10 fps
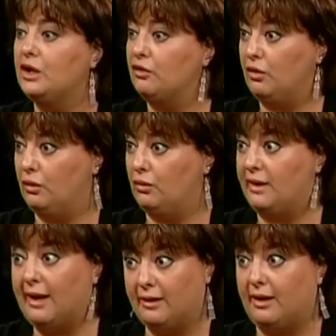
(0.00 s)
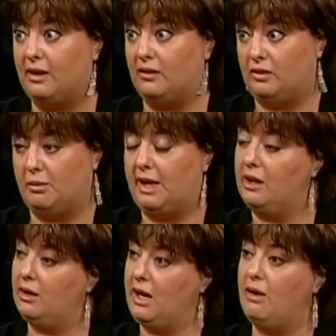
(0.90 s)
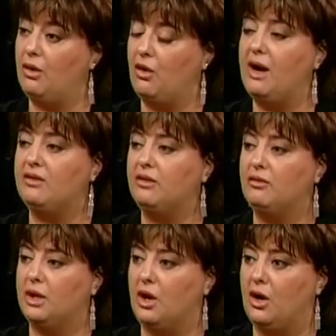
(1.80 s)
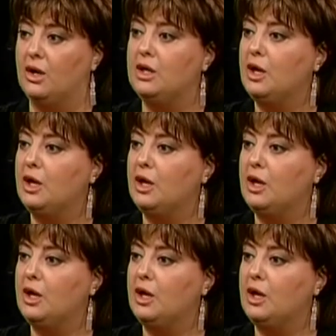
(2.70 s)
to 10 days, depending on how aggressive we are.